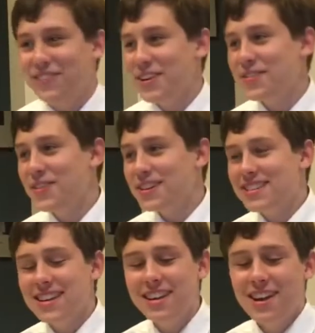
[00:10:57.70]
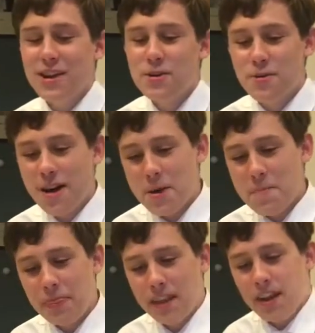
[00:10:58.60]
first person who
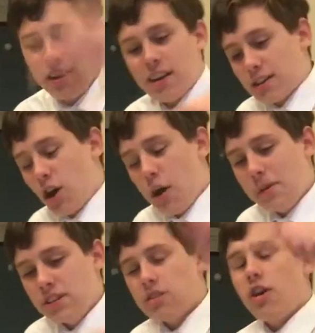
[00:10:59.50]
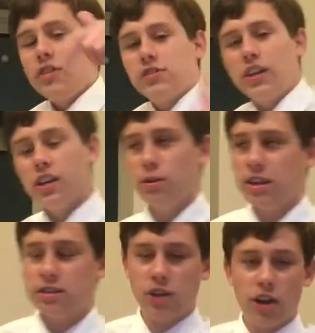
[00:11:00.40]
um comments on this video gets.
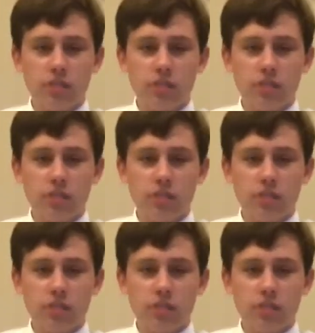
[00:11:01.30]
That's why